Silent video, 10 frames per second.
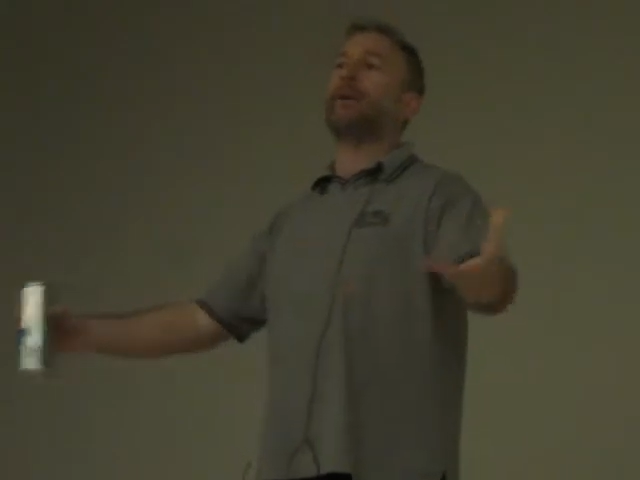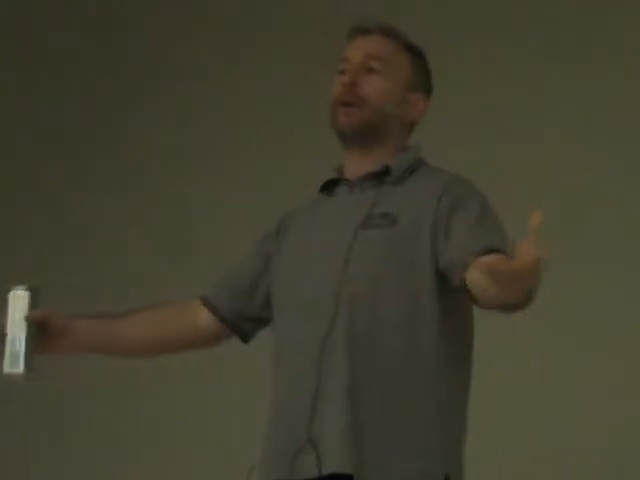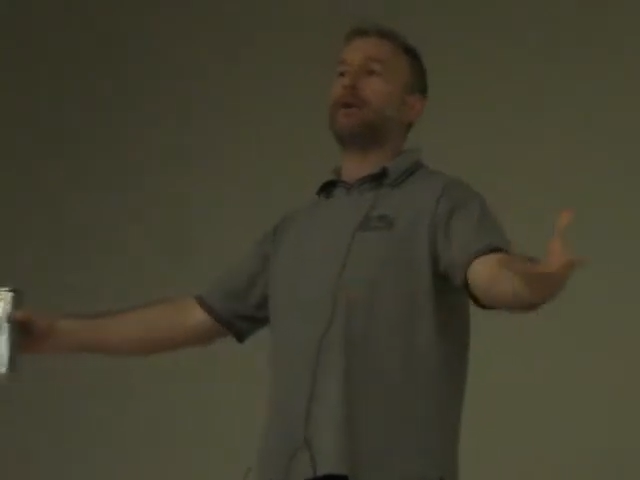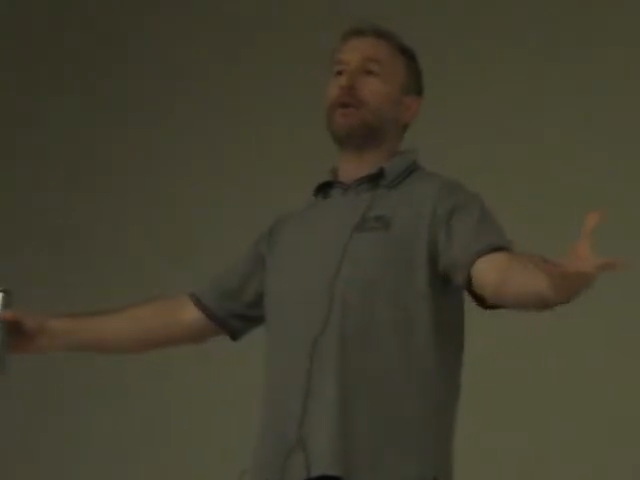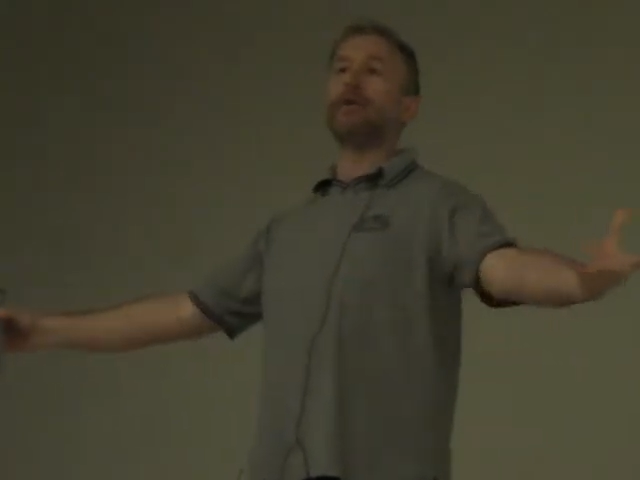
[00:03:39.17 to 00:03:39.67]

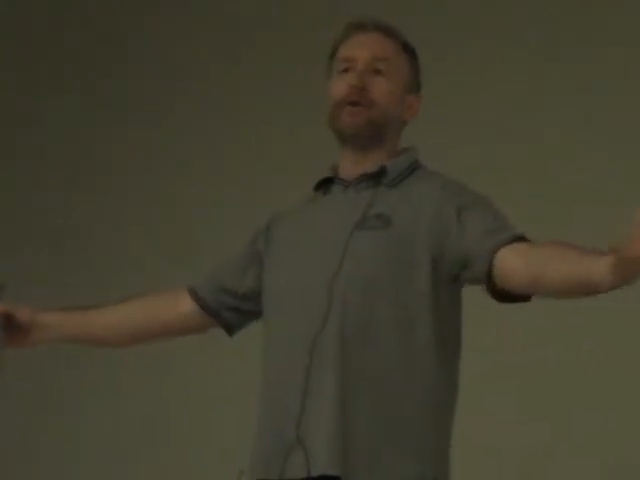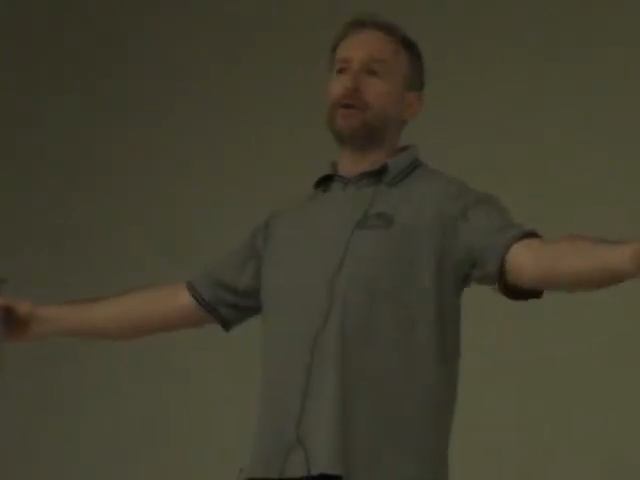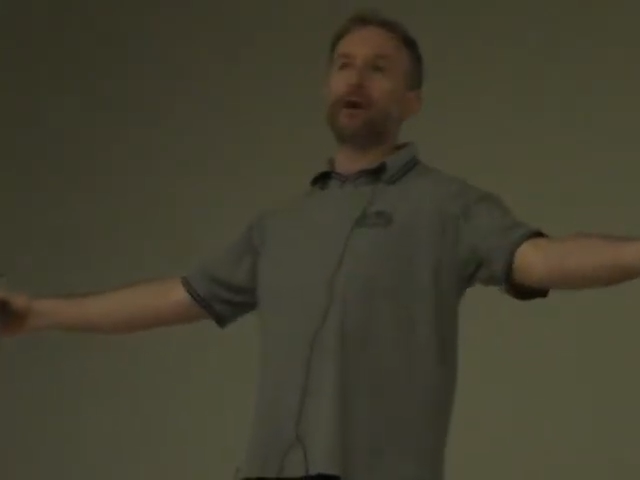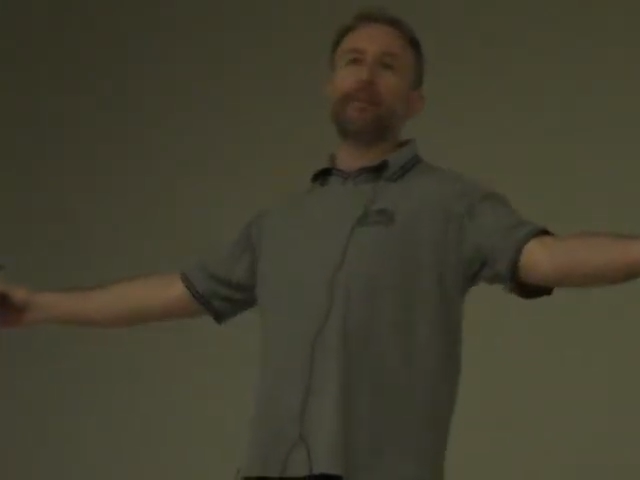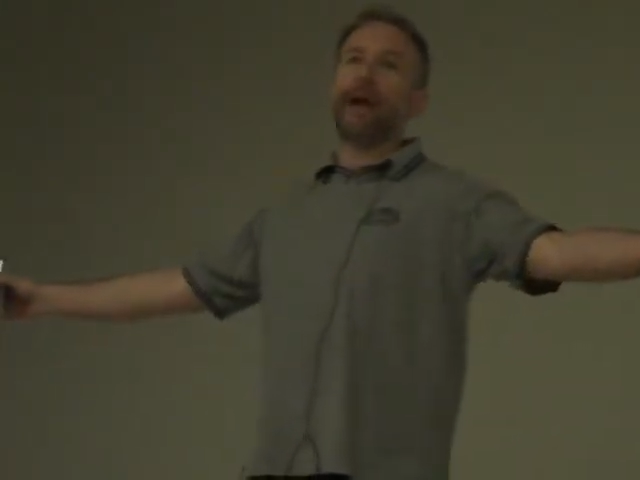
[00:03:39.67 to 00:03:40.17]
really did
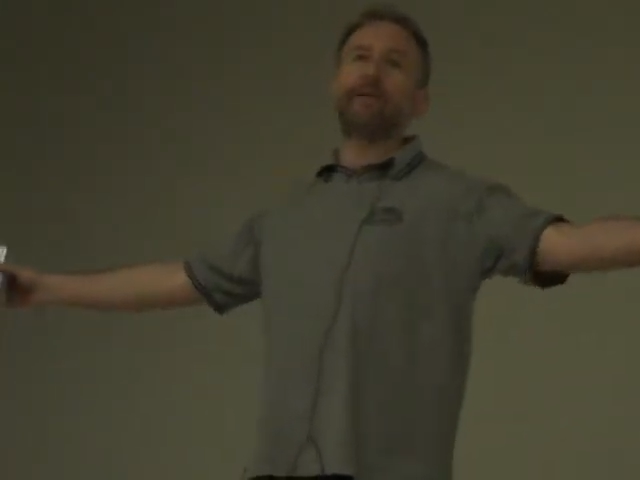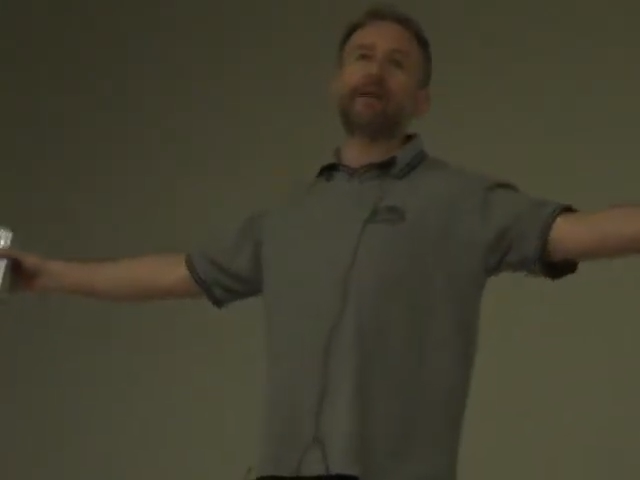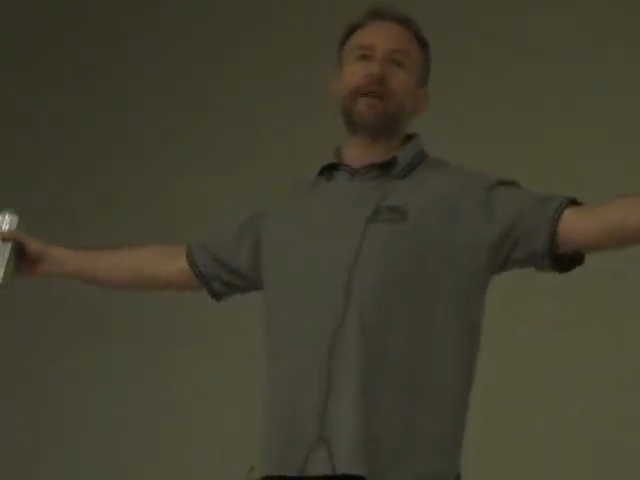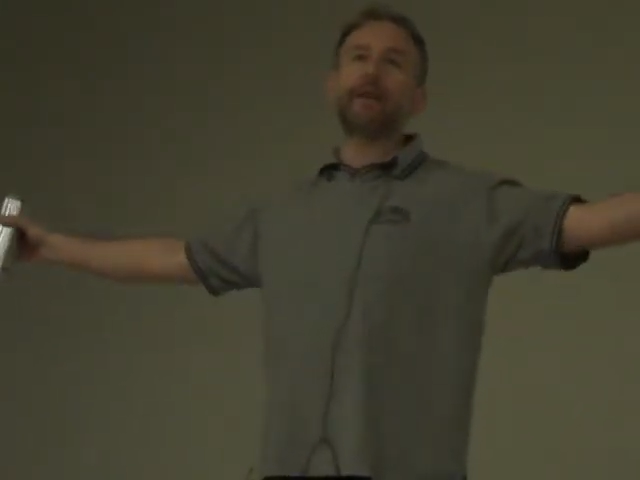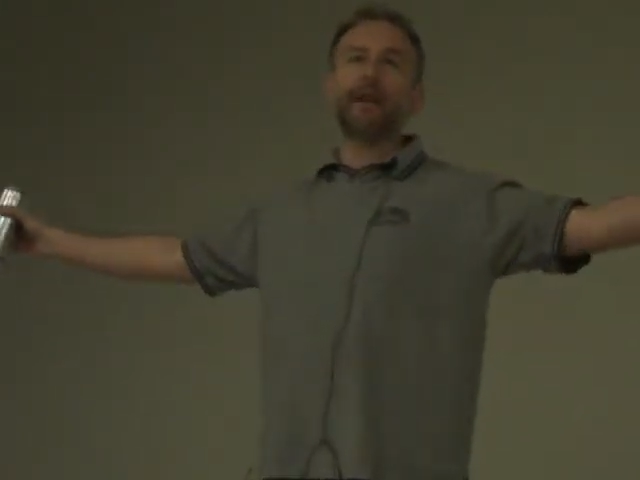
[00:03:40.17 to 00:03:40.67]
usurp
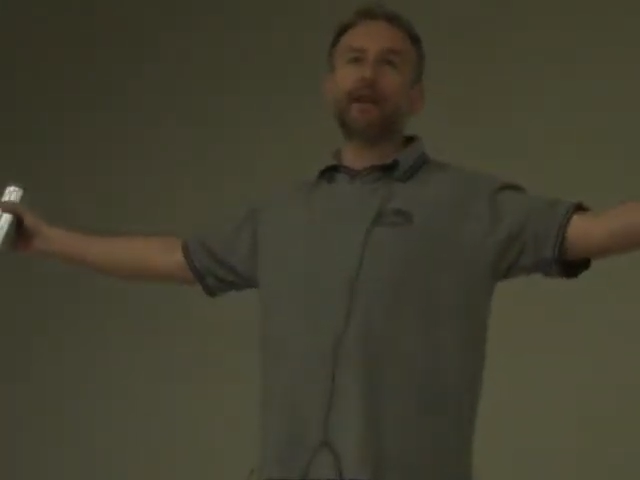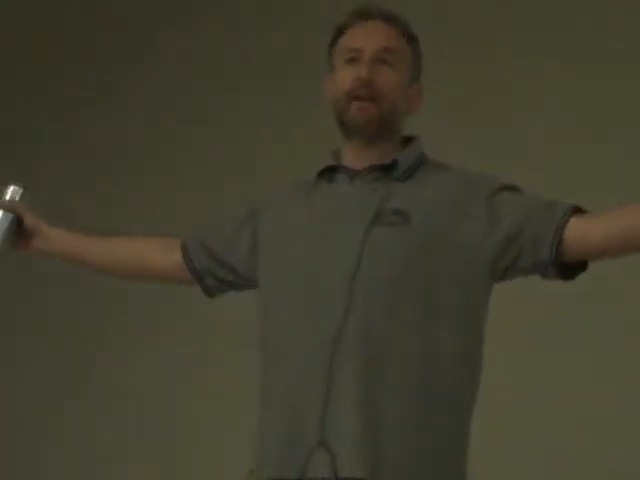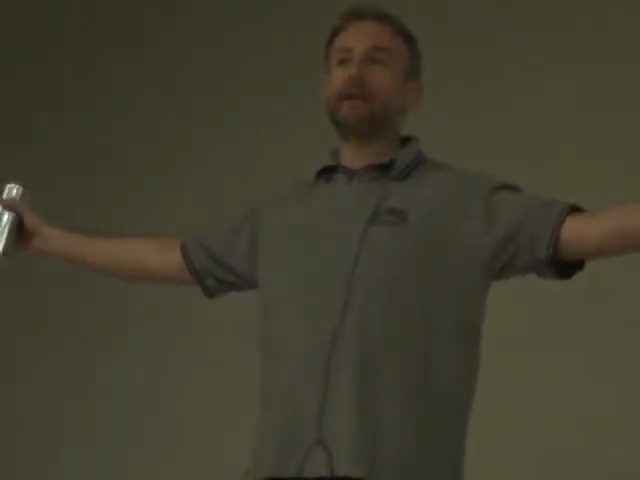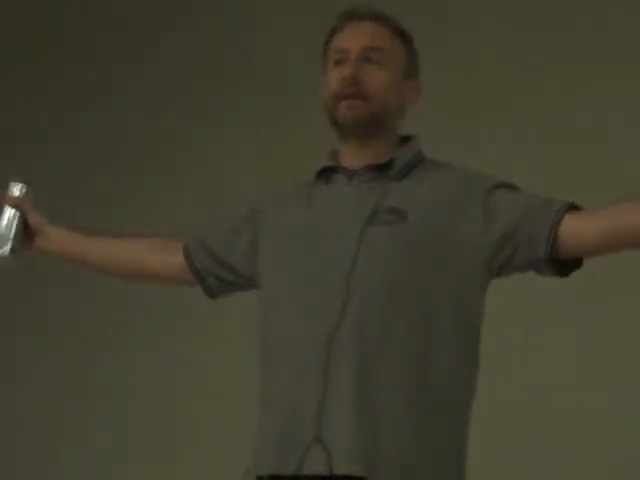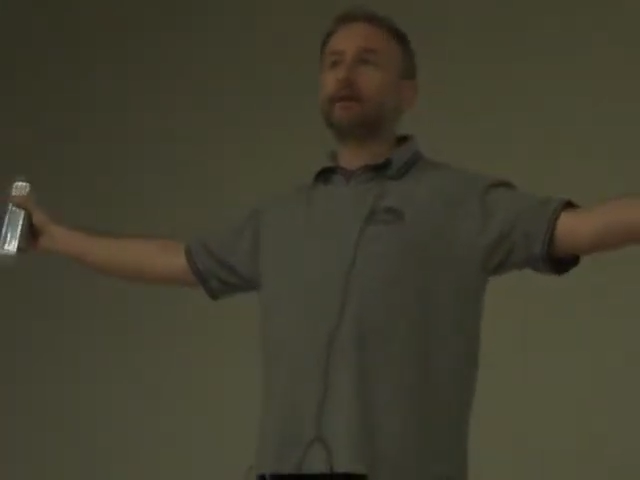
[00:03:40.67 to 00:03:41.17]
everything.